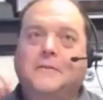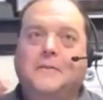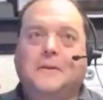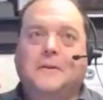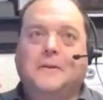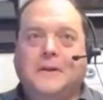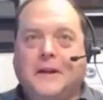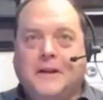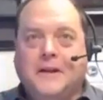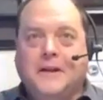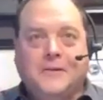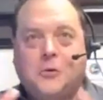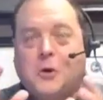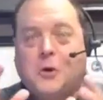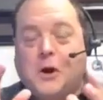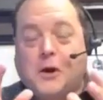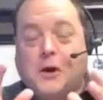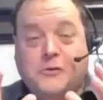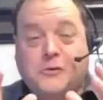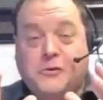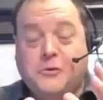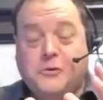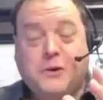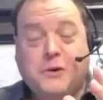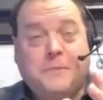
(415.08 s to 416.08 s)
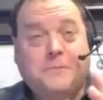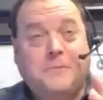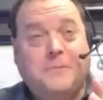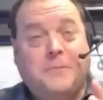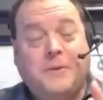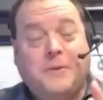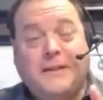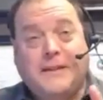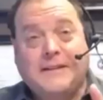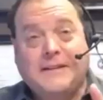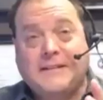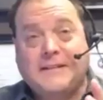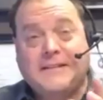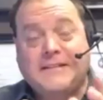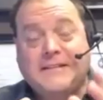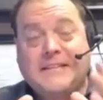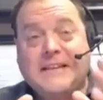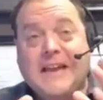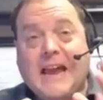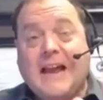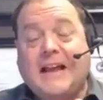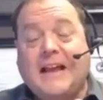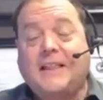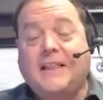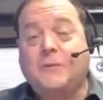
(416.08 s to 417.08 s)
hate to go off script, but that's
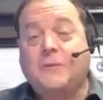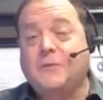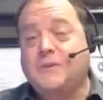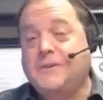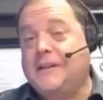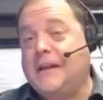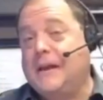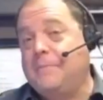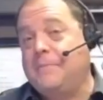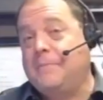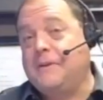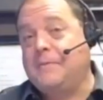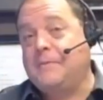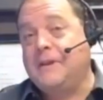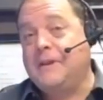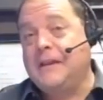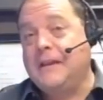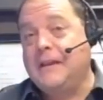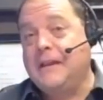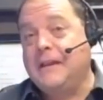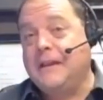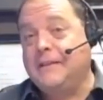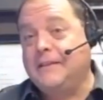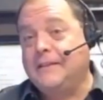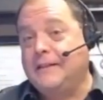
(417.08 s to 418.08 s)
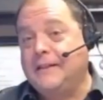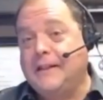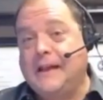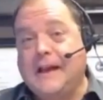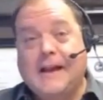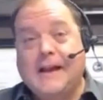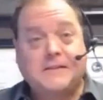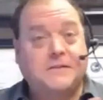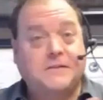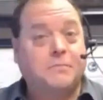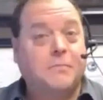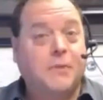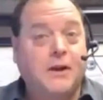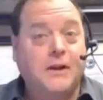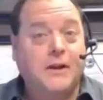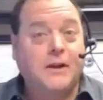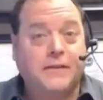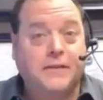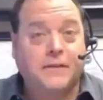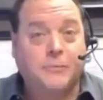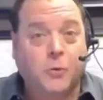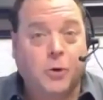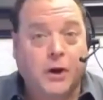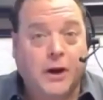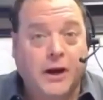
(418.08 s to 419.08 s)
exactly what's happened to me in the last
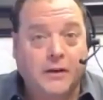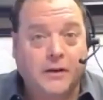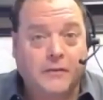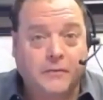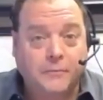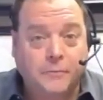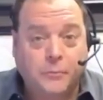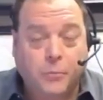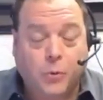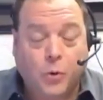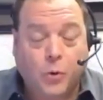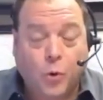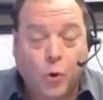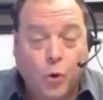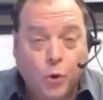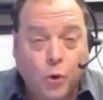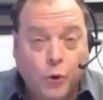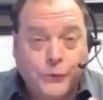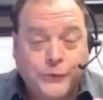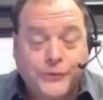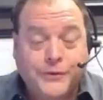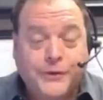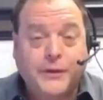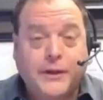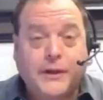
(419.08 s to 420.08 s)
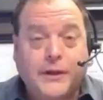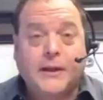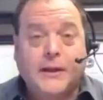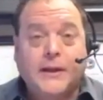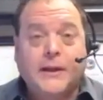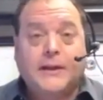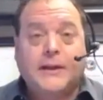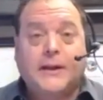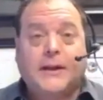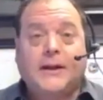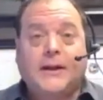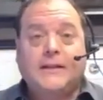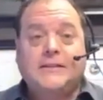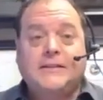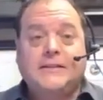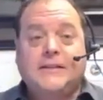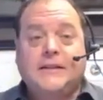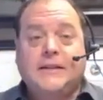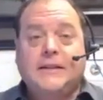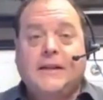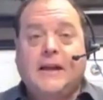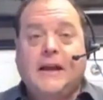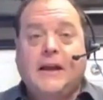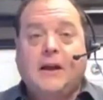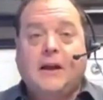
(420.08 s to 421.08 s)
month where I've pulled
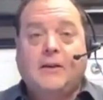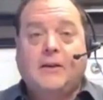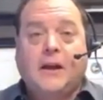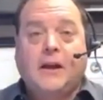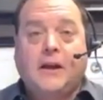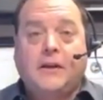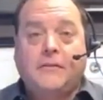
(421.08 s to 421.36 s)
content out. I've